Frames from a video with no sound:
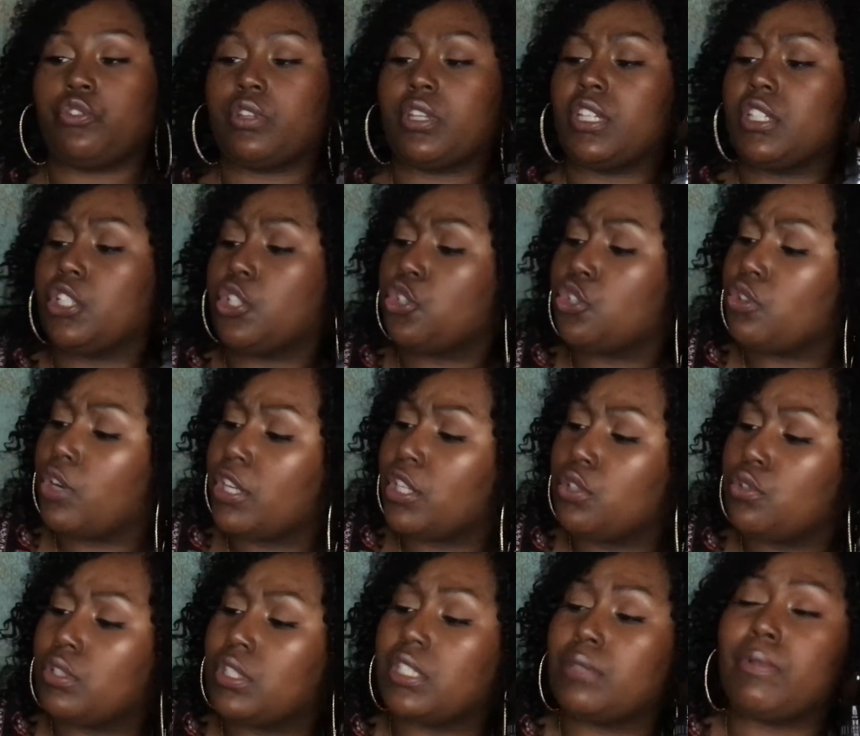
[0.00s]
The conditioner I
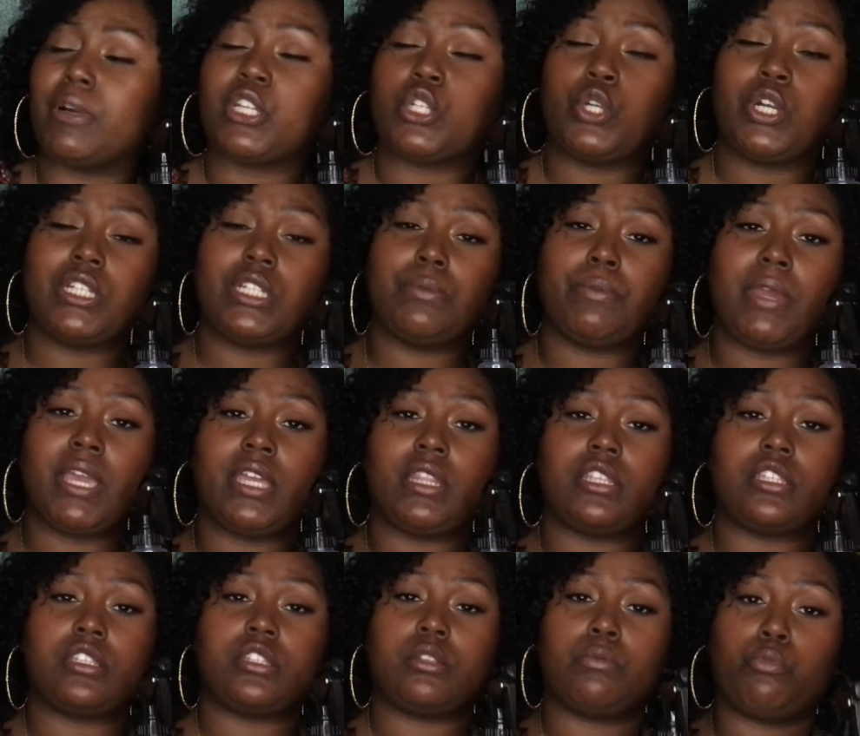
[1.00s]
use is by Tresemme.
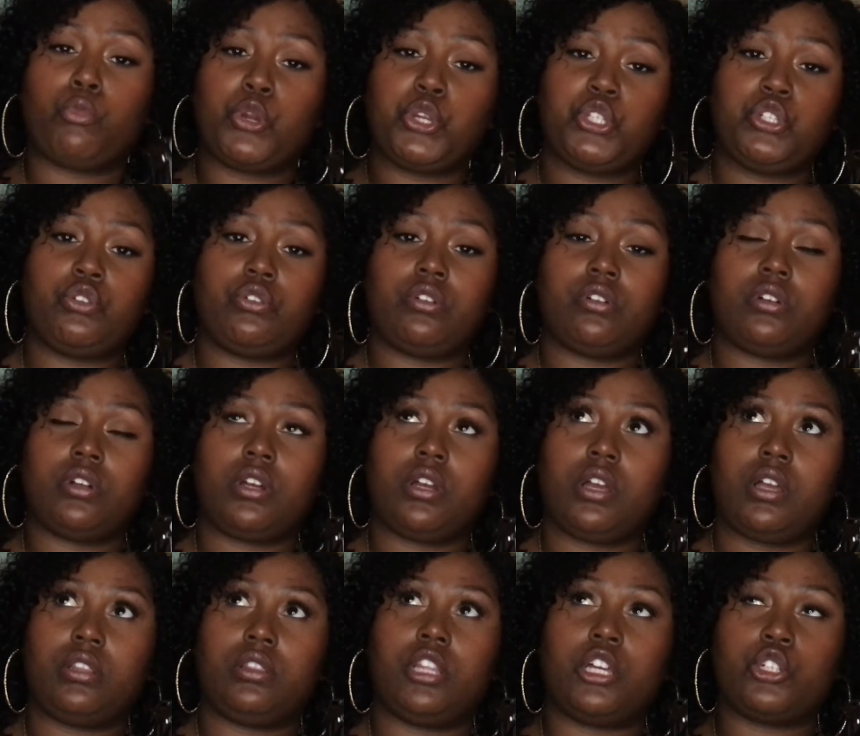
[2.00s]
This is the Moisture
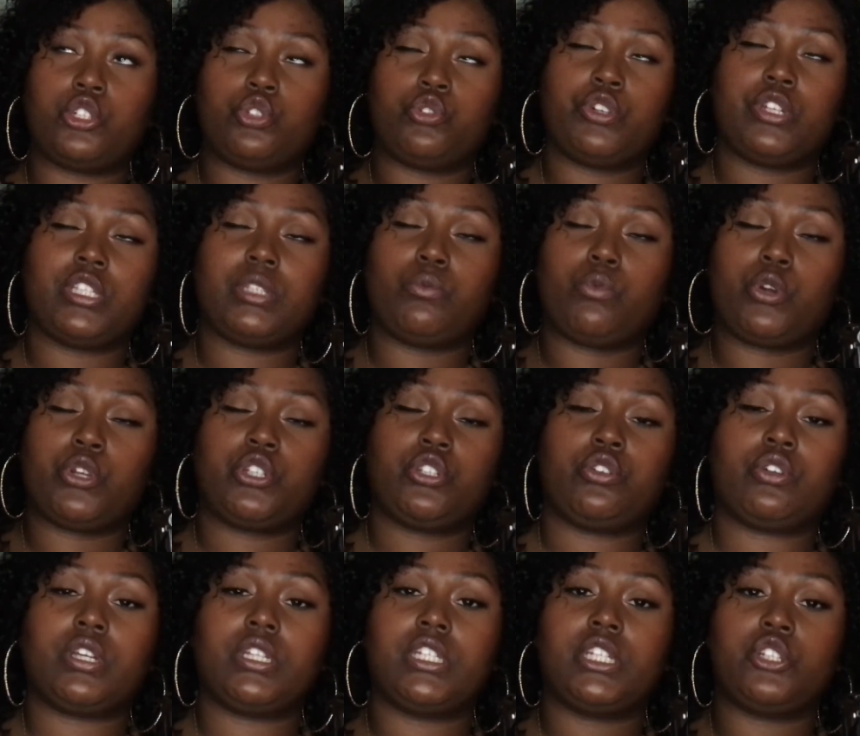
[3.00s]
Luxurious
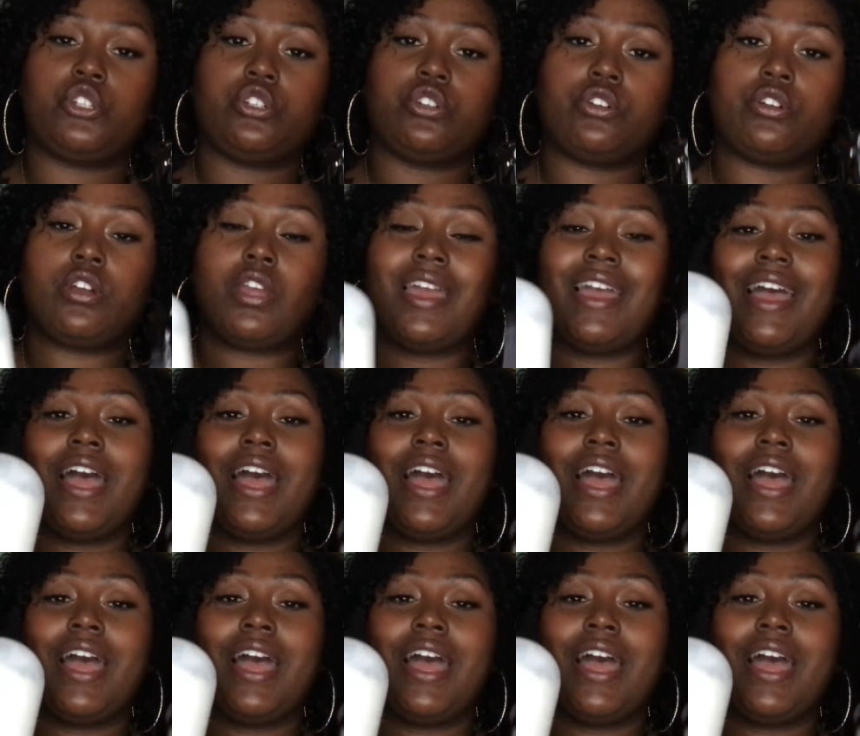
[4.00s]
Moisture Conditioner.